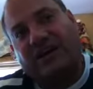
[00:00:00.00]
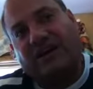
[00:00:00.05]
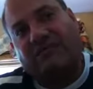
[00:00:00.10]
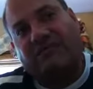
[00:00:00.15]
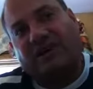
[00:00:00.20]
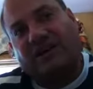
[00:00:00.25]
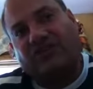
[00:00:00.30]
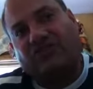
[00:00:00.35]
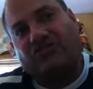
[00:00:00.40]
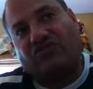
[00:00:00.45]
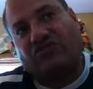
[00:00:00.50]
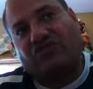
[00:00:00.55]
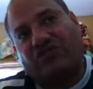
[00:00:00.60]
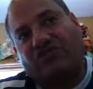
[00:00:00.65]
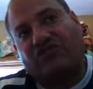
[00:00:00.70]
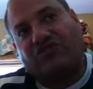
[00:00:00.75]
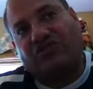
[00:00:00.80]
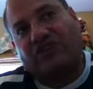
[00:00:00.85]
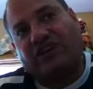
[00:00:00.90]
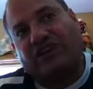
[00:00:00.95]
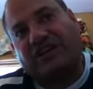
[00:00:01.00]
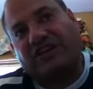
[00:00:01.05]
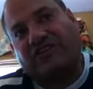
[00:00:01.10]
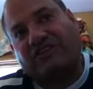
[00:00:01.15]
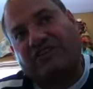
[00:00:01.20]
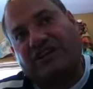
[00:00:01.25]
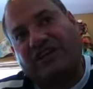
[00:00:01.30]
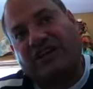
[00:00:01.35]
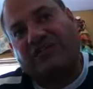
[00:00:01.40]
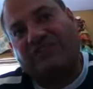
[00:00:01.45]
Make sure those are getting
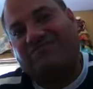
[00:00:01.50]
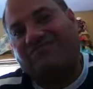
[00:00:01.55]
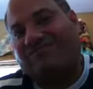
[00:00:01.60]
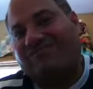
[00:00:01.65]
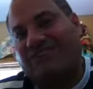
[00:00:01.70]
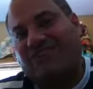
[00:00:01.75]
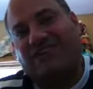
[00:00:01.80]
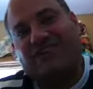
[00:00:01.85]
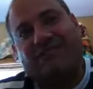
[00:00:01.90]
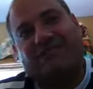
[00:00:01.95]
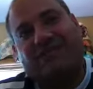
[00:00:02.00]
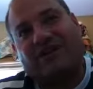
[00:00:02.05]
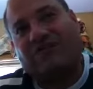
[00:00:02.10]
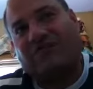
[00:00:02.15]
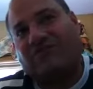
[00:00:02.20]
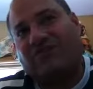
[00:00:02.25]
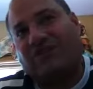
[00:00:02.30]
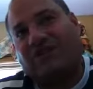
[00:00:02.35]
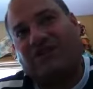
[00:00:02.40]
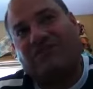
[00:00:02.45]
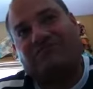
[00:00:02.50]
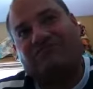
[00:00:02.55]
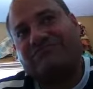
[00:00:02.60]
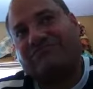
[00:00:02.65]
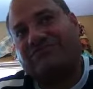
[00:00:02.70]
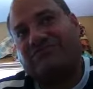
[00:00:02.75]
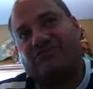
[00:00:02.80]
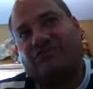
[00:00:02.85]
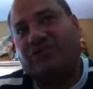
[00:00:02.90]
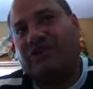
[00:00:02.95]
done. 15-minute
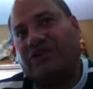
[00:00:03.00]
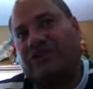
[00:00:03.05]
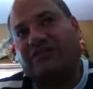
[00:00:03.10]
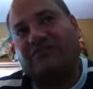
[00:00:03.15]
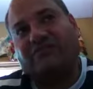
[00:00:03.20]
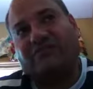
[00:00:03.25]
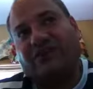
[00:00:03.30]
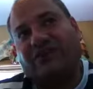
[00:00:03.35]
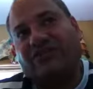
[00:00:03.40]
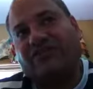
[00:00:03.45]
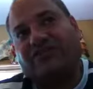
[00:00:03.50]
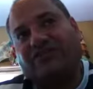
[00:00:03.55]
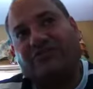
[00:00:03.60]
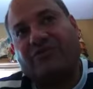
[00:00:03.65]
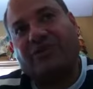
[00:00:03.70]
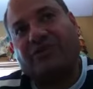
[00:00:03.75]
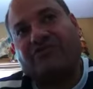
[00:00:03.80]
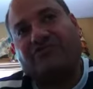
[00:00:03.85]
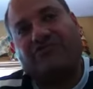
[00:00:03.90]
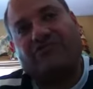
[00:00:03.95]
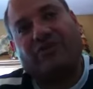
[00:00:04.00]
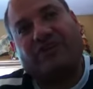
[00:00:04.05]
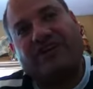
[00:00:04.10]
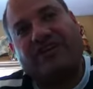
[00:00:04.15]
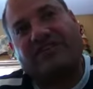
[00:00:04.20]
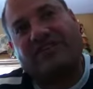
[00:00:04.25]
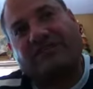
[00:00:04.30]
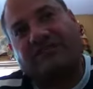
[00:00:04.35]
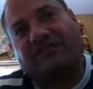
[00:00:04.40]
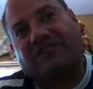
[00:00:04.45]
walk, 20 at the most. 3 to 4
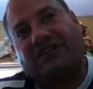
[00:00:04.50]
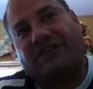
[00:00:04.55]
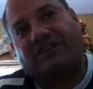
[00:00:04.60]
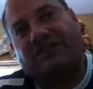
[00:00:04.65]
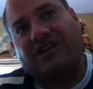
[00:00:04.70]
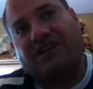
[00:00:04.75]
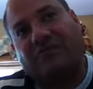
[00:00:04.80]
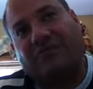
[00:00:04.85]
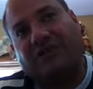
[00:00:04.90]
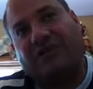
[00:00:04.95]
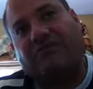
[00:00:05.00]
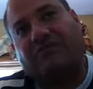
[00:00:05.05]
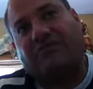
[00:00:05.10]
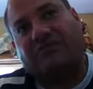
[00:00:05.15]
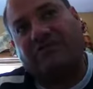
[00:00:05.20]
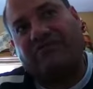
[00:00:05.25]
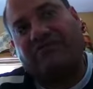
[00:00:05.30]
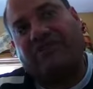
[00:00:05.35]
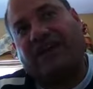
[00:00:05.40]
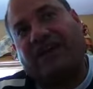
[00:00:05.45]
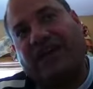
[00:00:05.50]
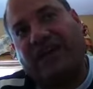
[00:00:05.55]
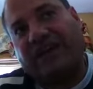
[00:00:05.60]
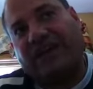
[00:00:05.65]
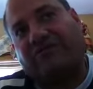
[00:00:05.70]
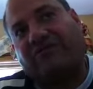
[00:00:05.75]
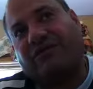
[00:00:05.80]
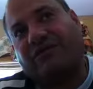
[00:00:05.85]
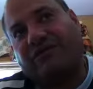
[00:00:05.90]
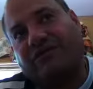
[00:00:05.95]
days out of a 7-day week would be very
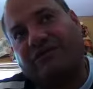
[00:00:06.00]
adequate